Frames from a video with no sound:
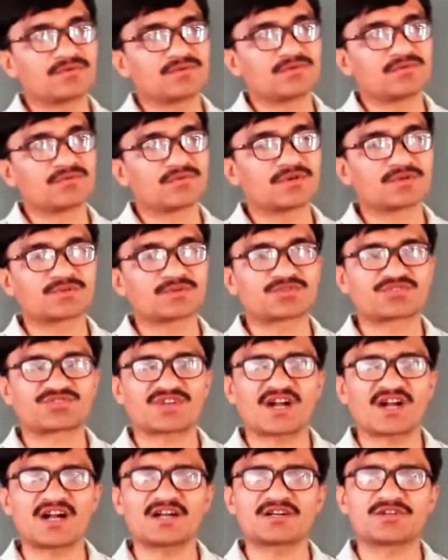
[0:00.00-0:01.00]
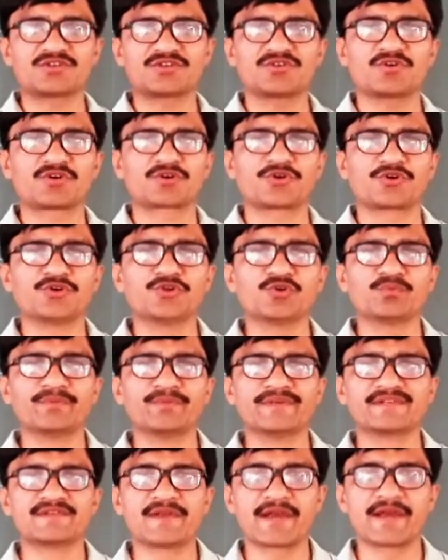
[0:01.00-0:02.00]
want to start your new
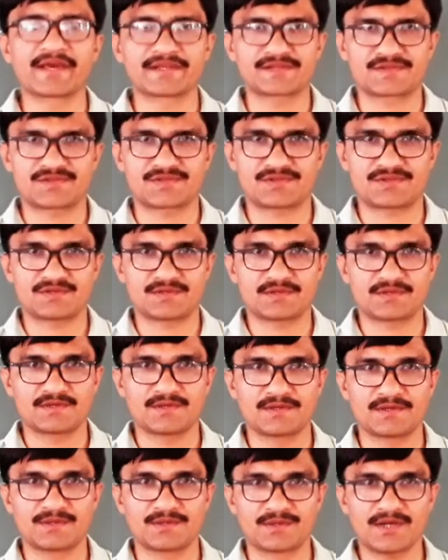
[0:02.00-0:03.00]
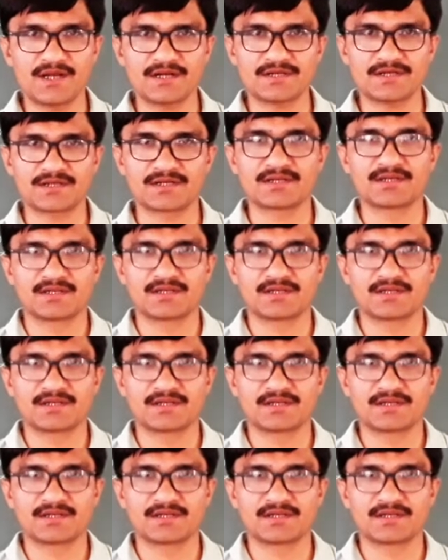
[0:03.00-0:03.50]
business, right?